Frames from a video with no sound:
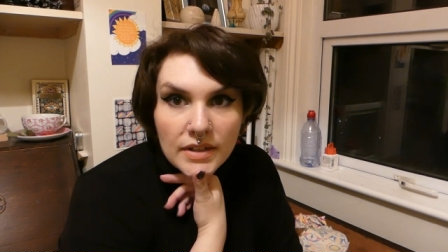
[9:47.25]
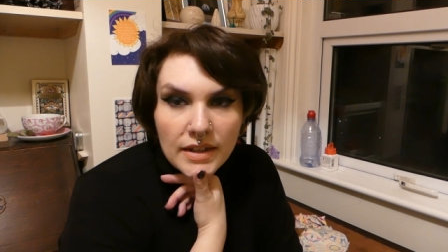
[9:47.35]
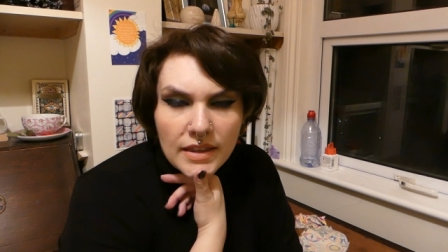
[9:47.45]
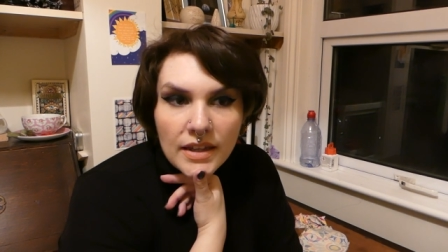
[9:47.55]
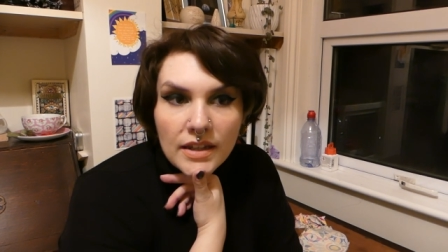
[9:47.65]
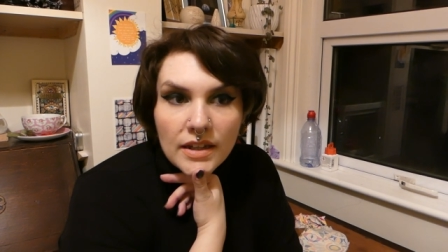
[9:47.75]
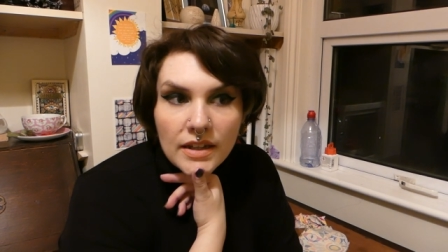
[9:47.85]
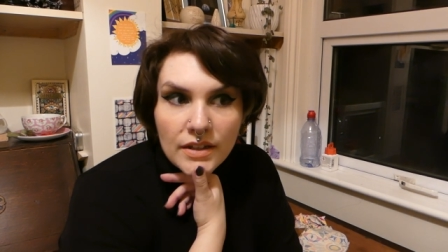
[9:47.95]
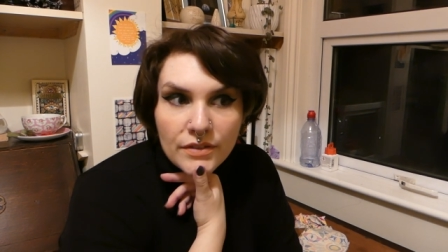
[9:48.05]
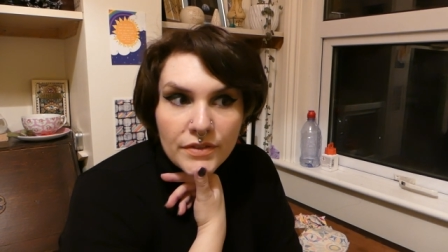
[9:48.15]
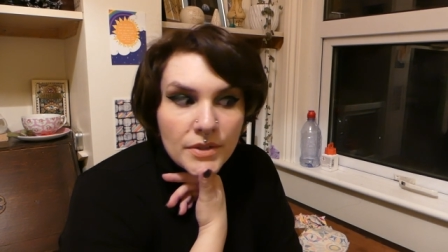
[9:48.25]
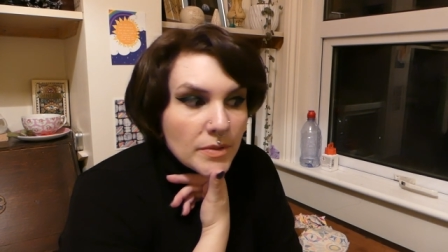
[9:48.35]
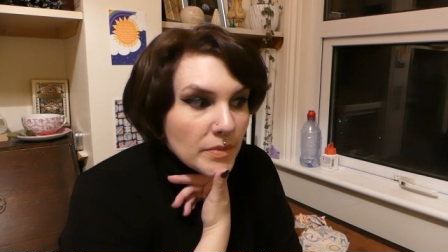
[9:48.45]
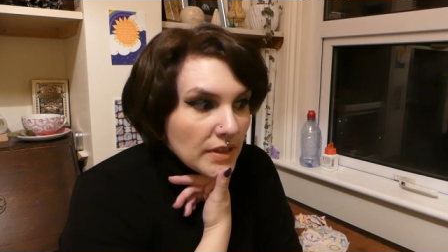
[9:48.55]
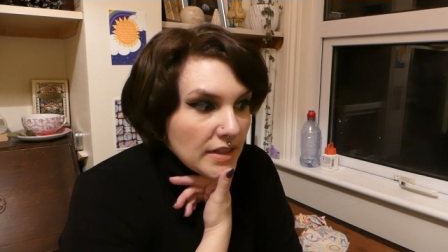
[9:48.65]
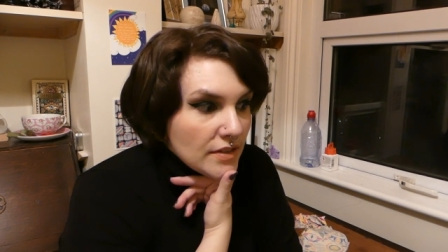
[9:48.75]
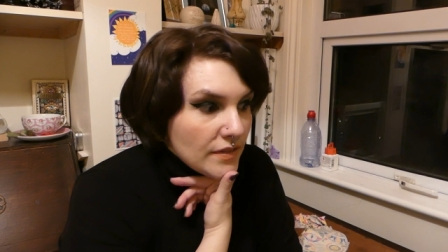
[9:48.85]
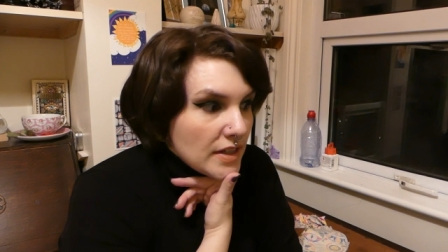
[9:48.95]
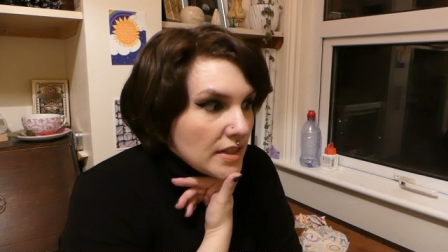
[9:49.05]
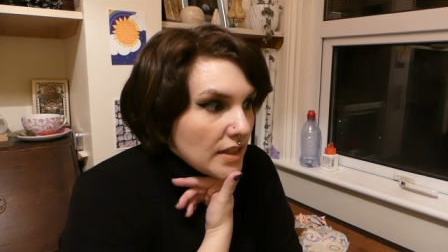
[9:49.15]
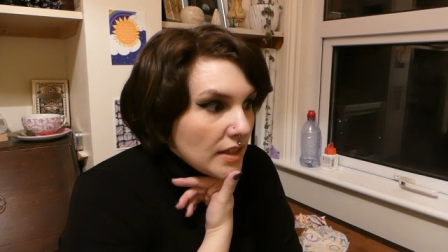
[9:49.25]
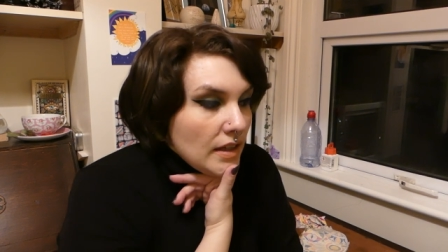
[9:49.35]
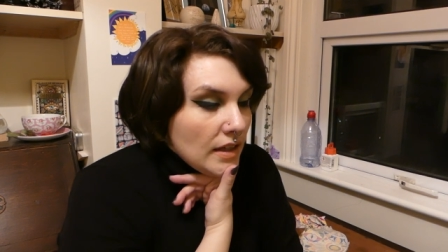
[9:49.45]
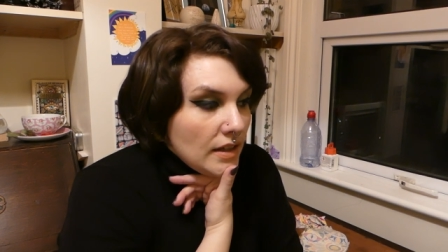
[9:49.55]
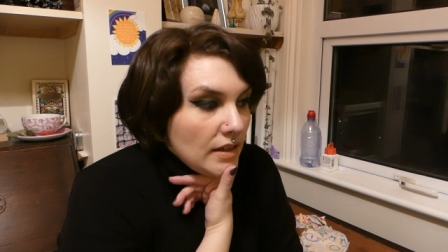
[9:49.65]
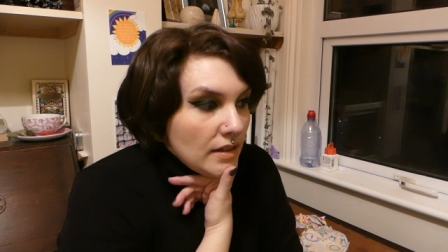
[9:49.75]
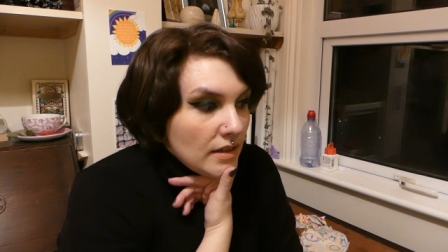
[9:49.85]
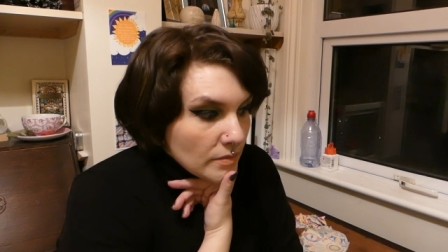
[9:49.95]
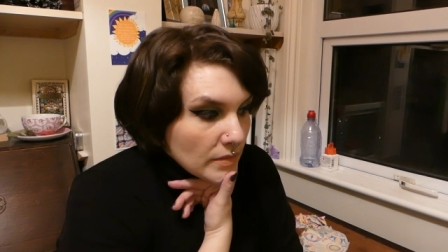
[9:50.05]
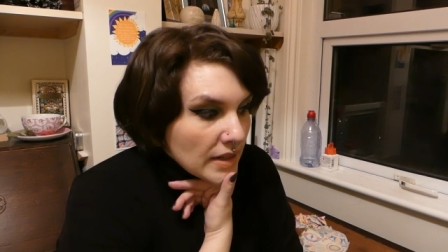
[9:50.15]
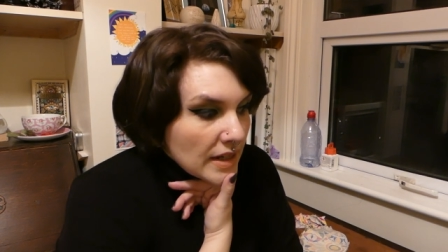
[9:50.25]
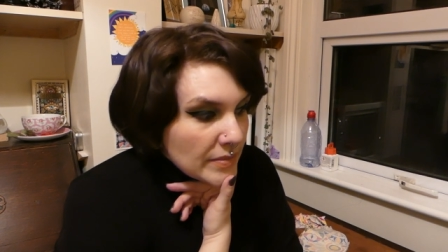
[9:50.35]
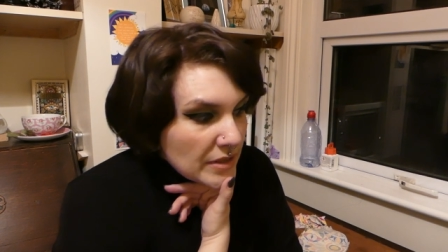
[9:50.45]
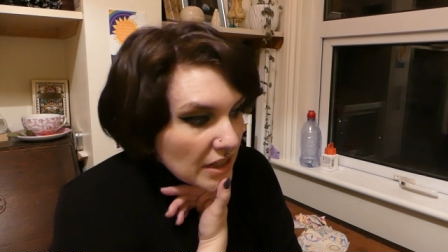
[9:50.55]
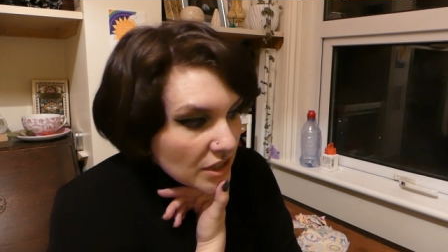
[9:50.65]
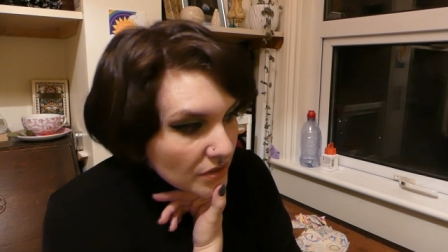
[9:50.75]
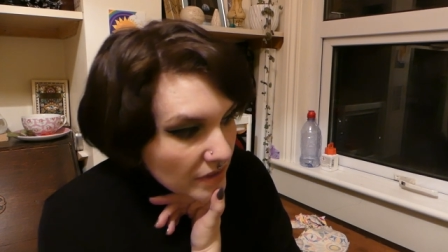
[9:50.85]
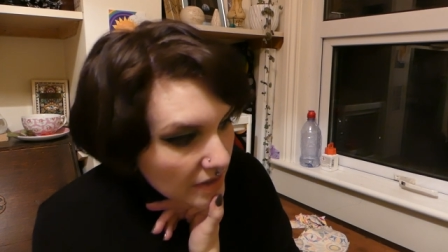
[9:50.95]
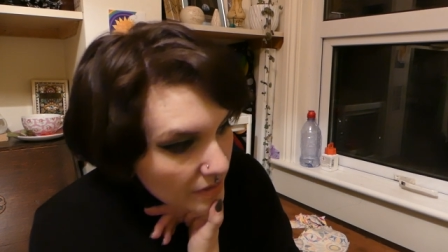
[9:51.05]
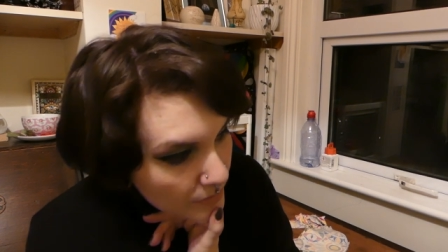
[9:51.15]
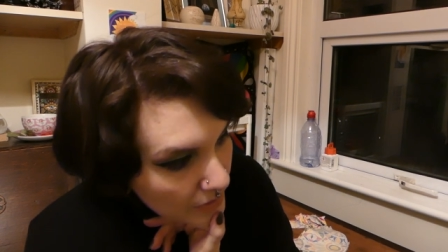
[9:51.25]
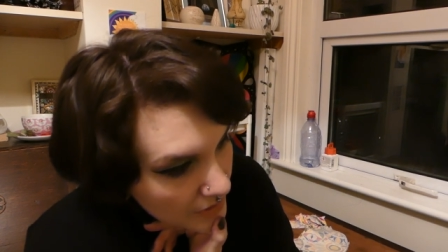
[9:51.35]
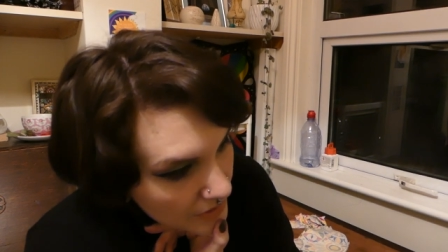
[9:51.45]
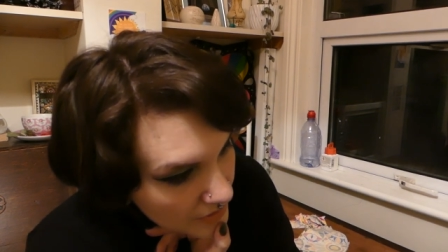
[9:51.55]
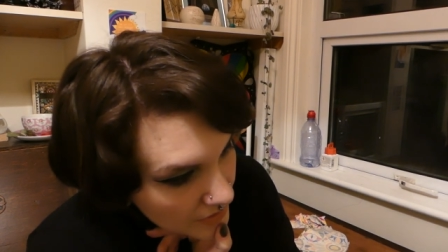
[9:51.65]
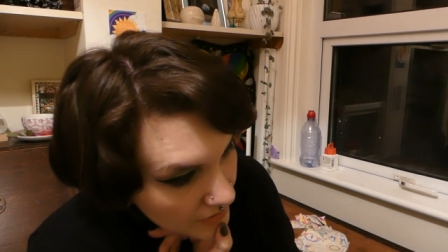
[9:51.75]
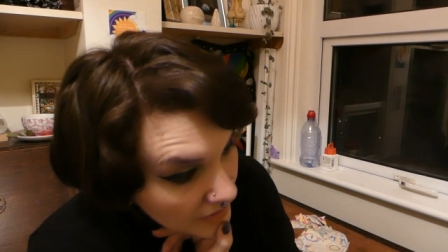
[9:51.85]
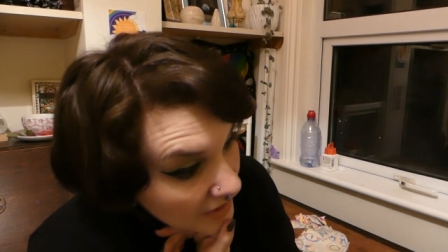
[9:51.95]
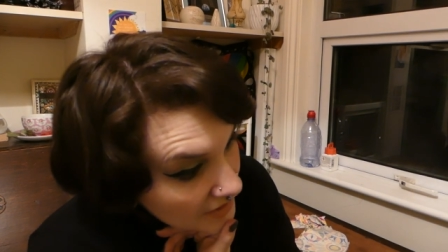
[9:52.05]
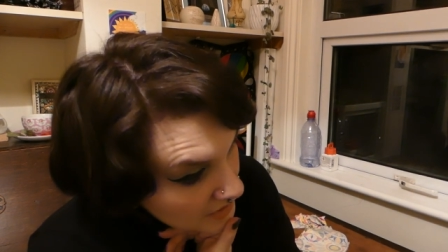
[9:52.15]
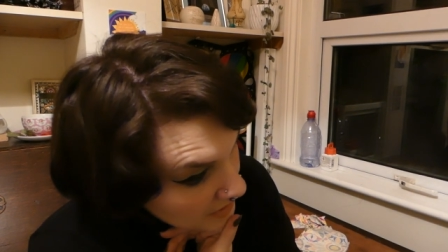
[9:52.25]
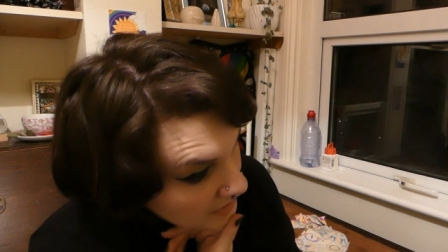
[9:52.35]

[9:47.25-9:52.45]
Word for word: I think I have fusible interfacing in my haberdashery boxes. Yes, I